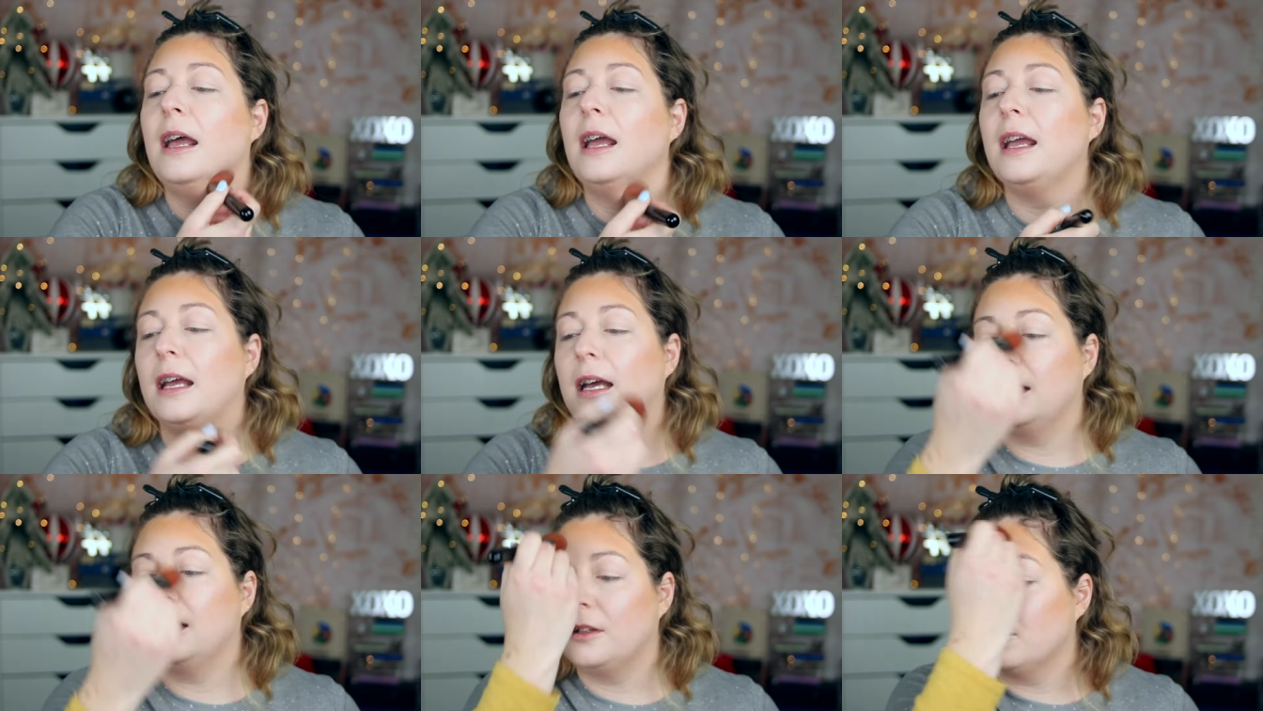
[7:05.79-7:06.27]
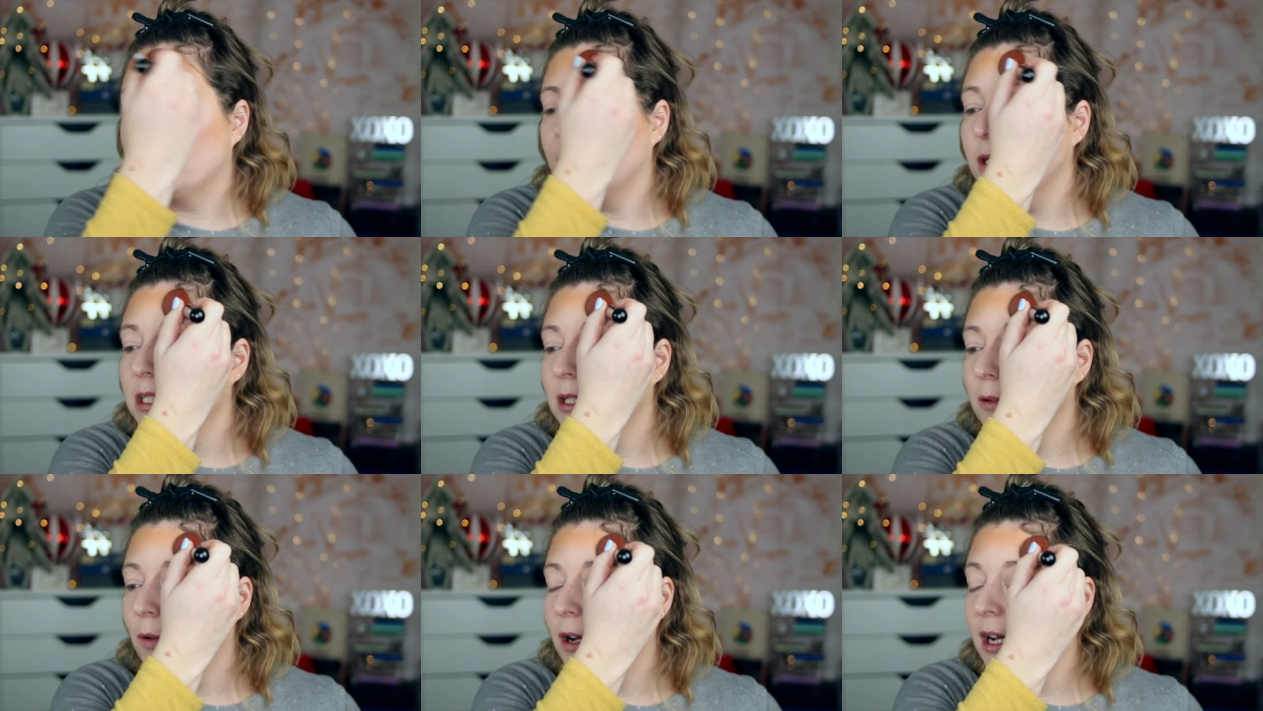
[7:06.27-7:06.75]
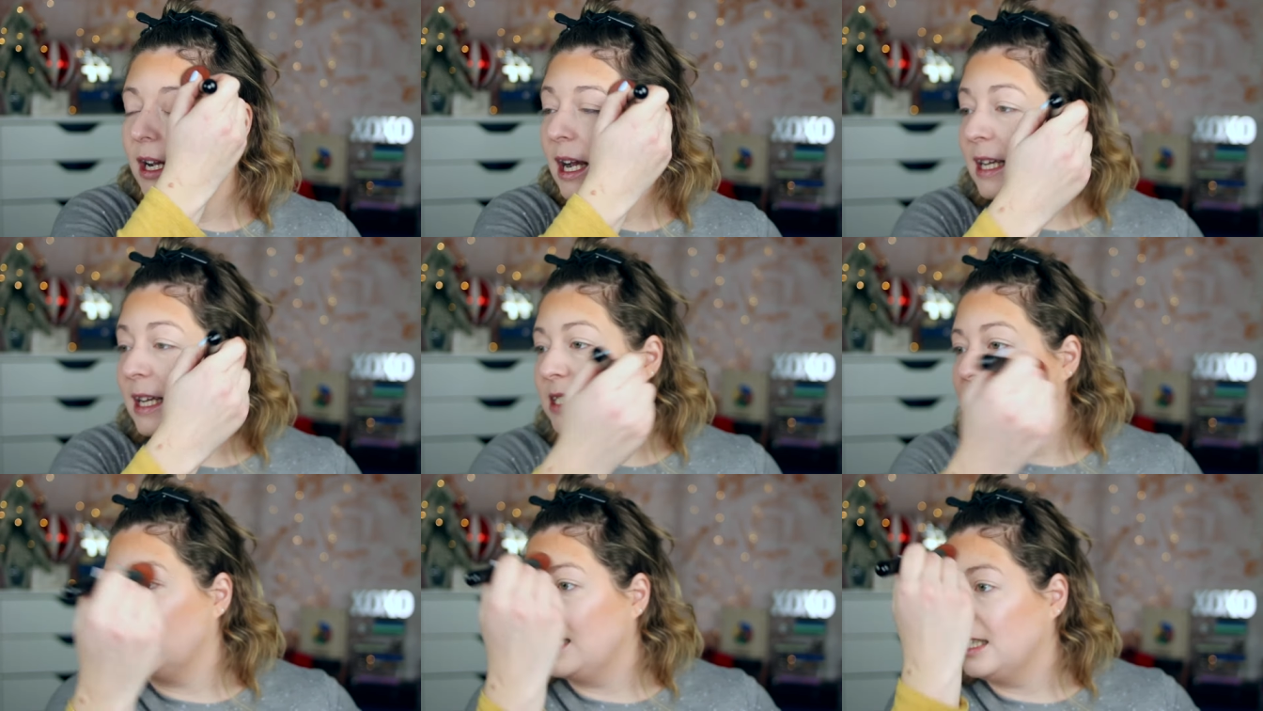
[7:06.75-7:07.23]
And the reason why
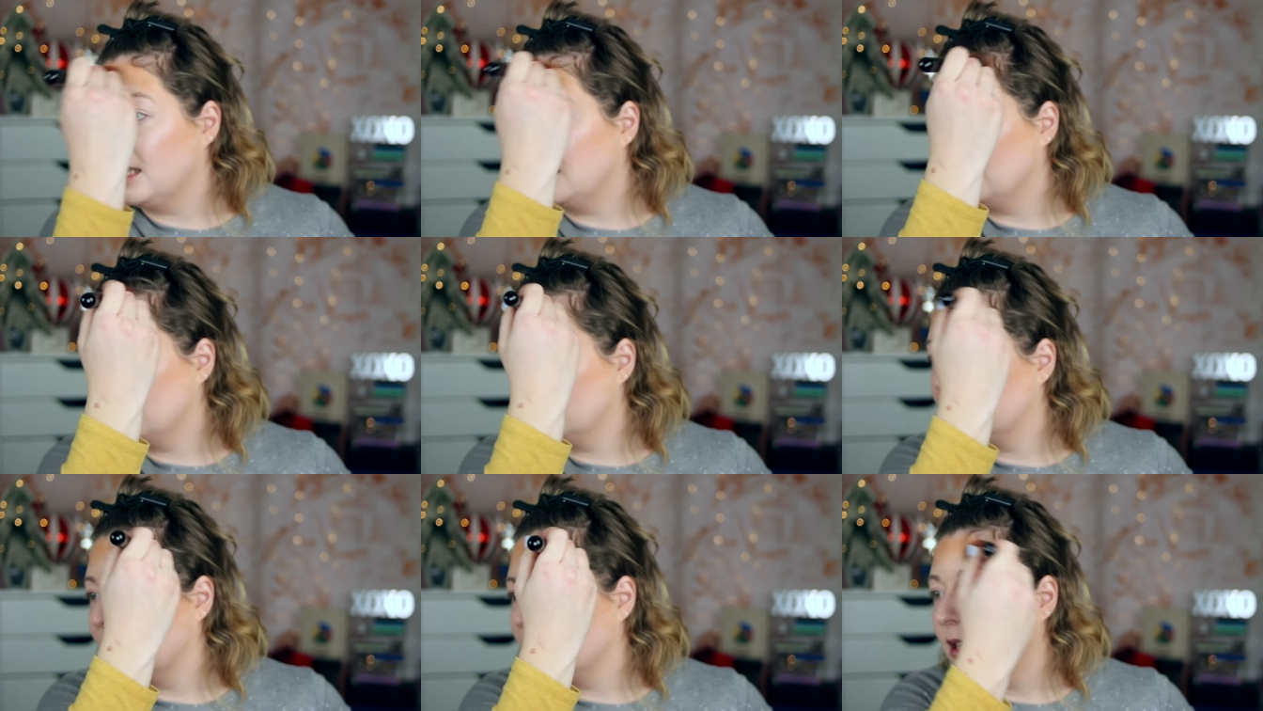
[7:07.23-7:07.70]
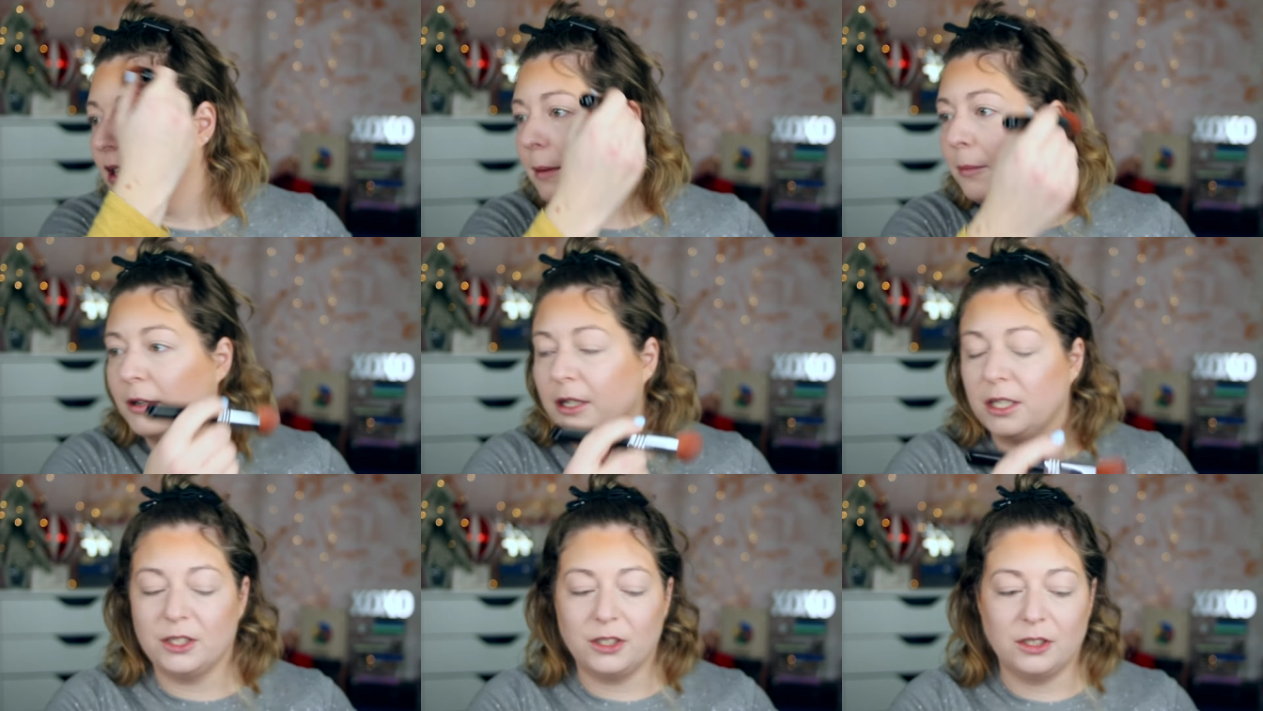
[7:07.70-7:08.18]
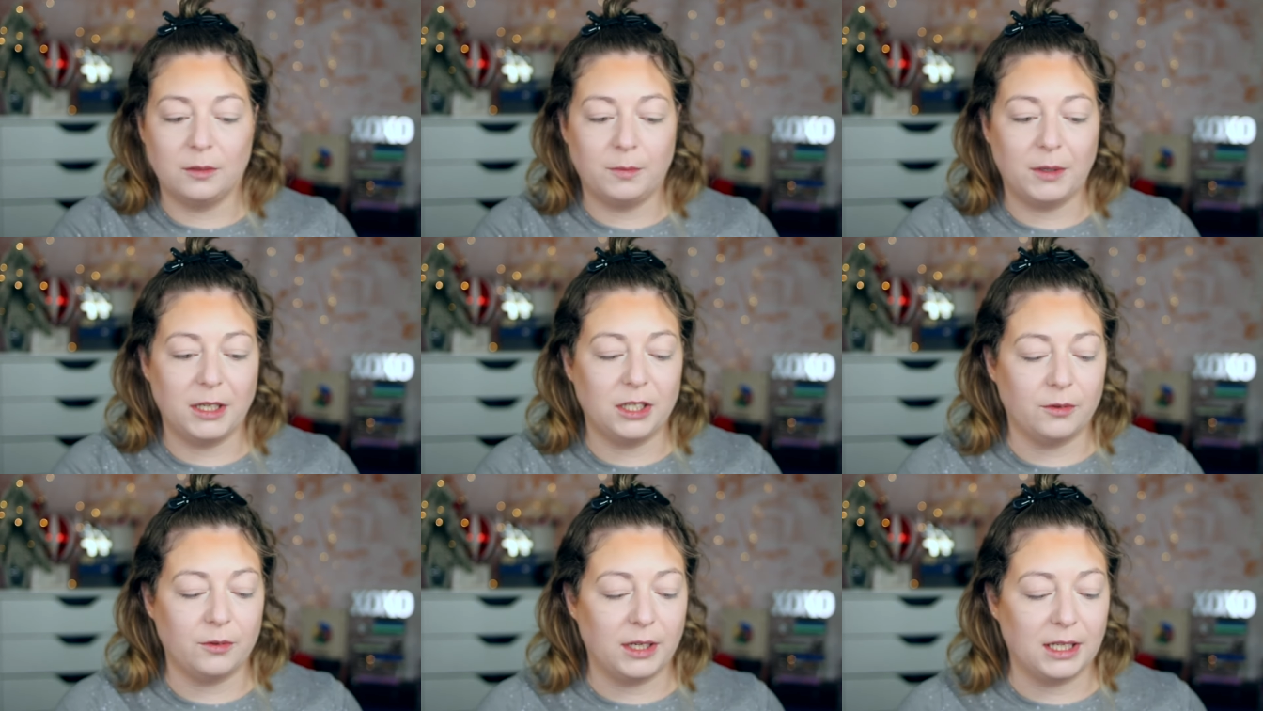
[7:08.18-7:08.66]
I say that celebrities should
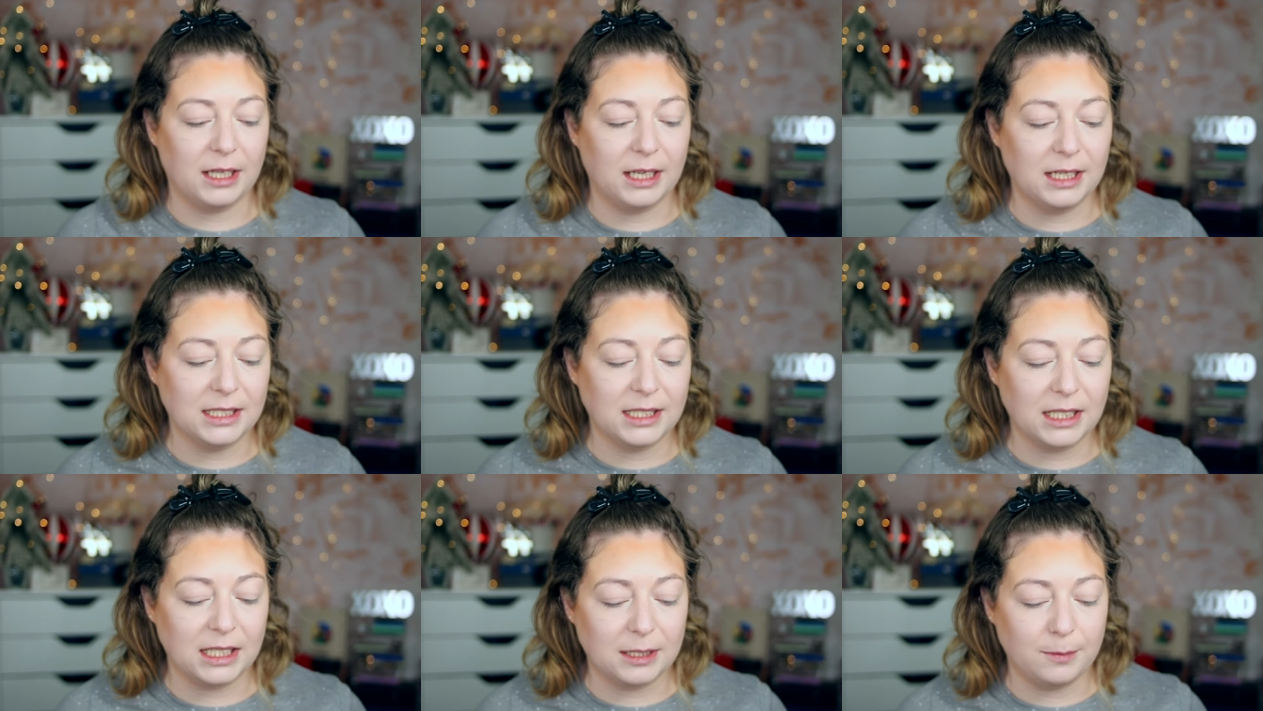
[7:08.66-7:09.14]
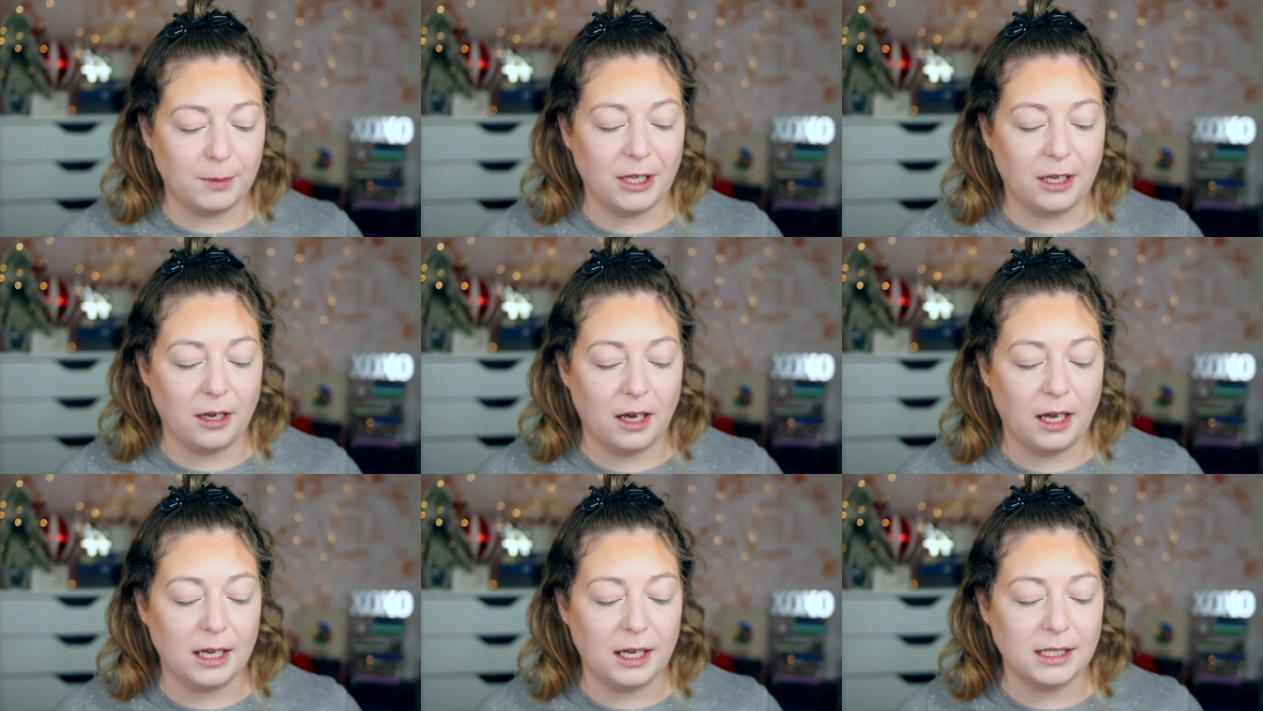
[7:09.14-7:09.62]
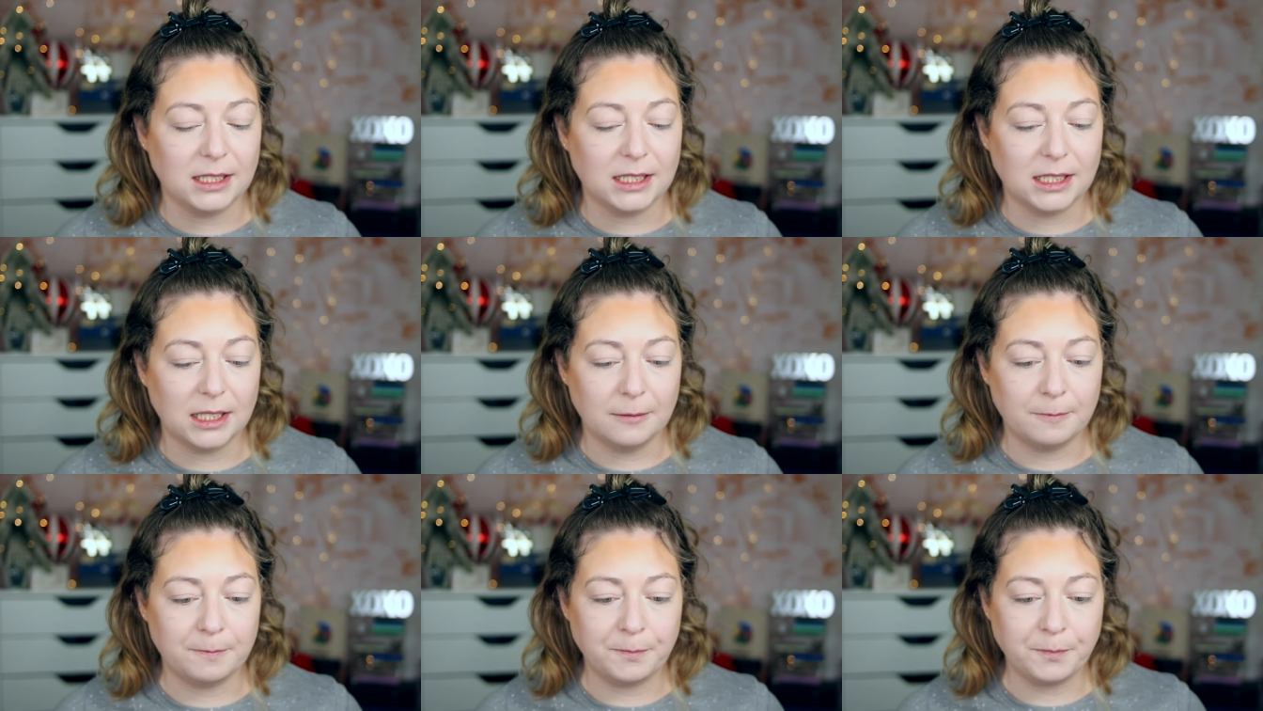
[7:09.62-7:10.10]
be doing this is because